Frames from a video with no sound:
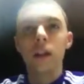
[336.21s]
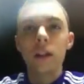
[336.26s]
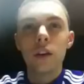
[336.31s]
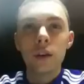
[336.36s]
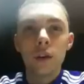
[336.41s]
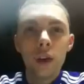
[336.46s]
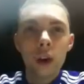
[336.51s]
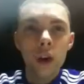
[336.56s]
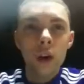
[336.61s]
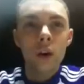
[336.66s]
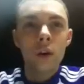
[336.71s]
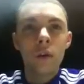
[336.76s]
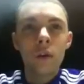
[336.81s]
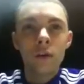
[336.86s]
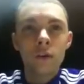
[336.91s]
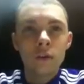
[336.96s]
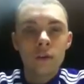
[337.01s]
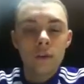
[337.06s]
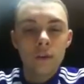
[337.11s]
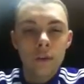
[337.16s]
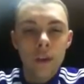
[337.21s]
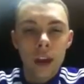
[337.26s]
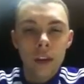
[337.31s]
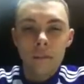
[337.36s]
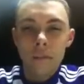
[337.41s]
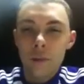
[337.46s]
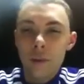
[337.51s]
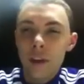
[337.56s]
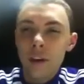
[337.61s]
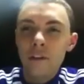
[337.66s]
you know,
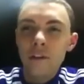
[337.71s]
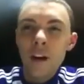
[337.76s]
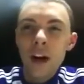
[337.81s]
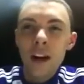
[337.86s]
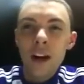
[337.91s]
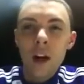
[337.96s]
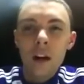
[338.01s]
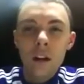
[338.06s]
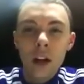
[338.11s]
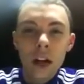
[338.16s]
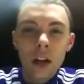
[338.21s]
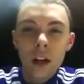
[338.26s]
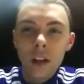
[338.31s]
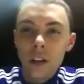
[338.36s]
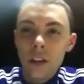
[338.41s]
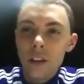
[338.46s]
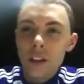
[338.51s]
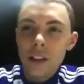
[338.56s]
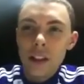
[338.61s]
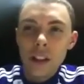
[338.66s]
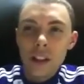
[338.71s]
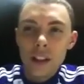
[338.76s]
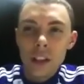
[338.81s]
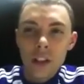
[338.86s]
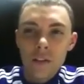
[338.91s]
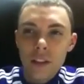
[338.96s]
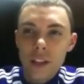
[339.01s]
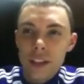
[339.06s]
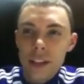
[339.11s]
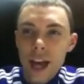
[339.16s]
and for me to find out later that this is
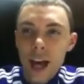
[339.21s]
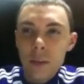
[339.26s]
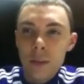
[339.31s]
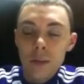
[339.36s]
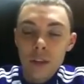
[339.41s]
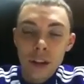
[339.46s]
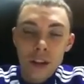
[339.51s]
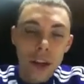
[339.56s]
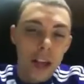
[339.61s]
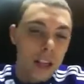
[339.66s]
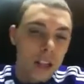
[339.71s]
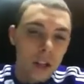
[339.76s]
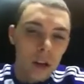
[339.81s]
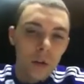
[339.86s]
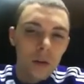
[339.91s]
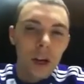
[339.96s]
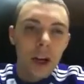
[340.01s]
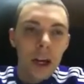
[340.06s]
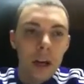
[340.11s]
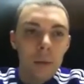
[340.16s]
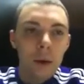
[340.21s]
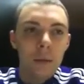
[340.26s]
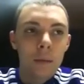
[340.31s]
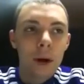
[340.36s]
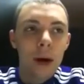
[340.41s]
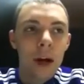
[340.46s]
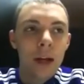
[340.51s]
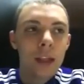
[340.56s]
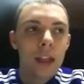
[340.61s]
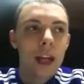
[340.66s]
stuff that's happening, that's no doubt in my
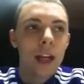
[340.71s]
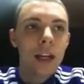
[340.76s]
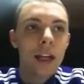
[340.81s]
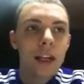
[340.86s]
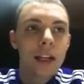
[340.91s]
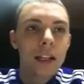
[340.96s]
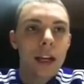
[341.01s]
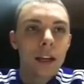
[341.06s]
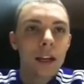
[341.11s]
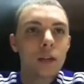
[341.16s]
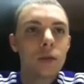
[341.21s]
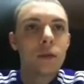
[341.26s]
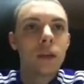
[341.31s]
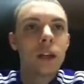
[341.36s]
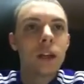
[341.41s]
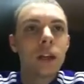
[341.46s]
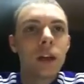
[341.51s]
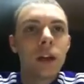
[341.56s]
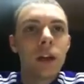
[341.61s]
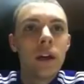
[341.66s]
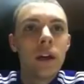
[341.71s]
mind that he's telling me